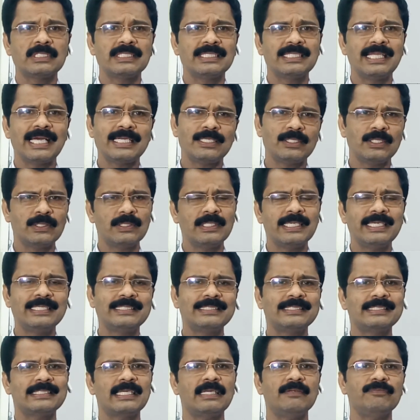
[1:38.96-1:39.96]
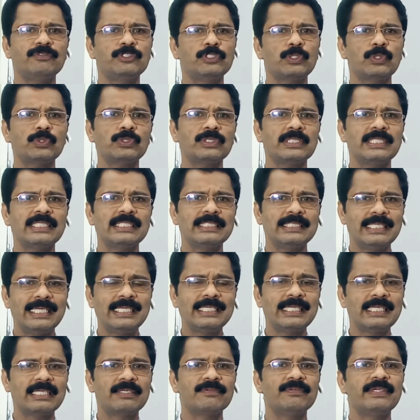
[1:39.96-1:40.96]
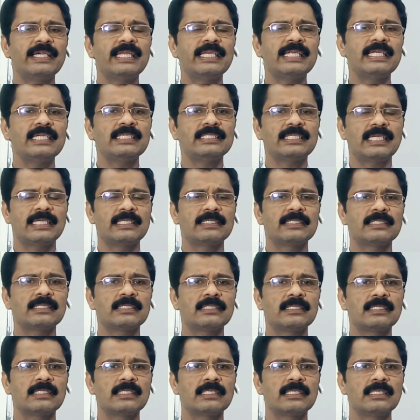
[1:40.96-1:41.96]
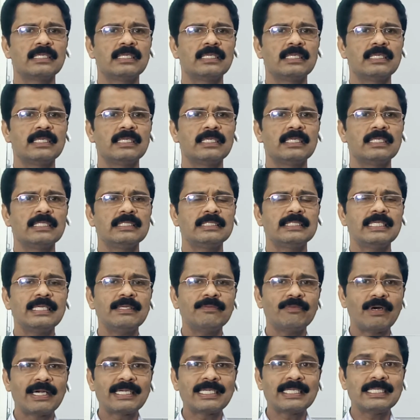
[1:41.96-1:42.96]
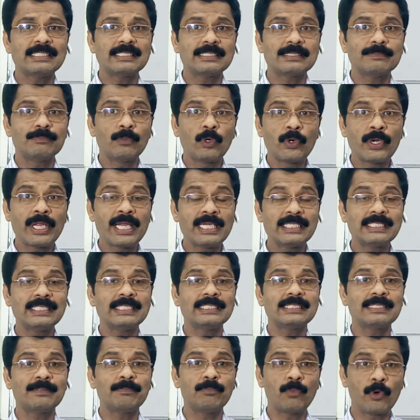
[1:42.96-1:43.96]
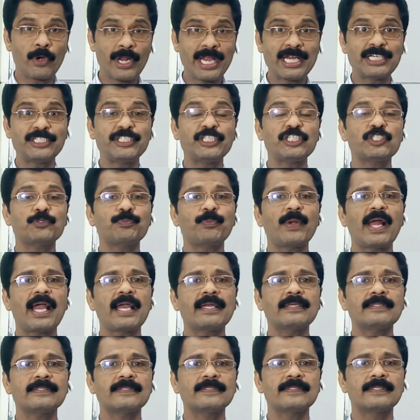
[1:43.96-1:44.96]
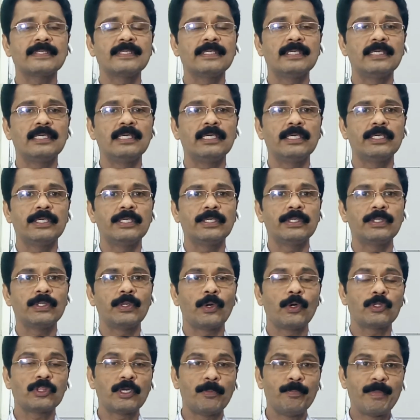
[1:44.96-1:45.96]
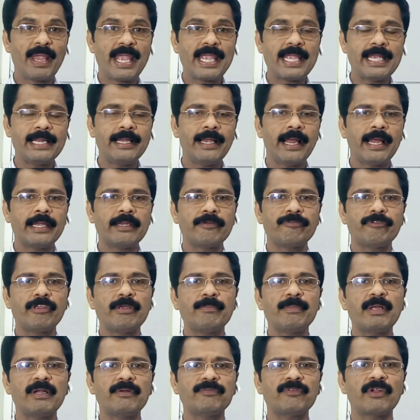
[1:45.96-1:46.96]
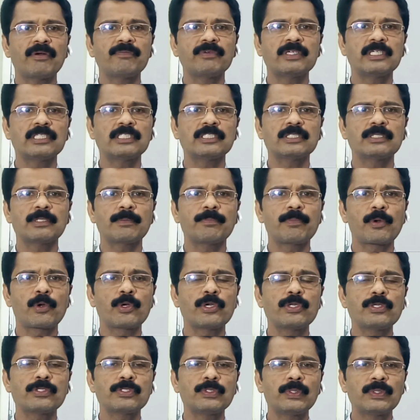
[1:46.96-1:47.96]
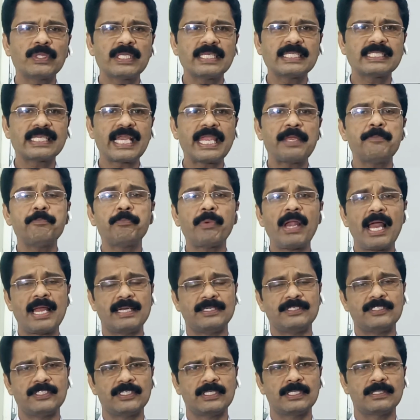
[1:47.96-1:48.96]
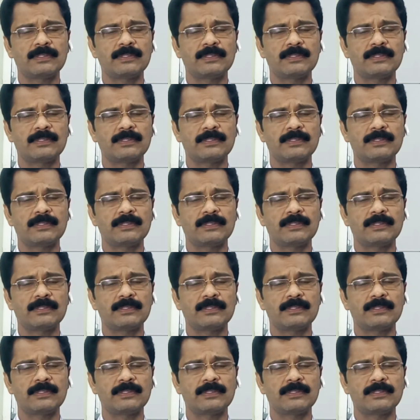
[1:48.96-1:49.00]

That itself shows the genetic variation. See, what is monacism? Monaceous plants, the male and female flowers produced on the same plant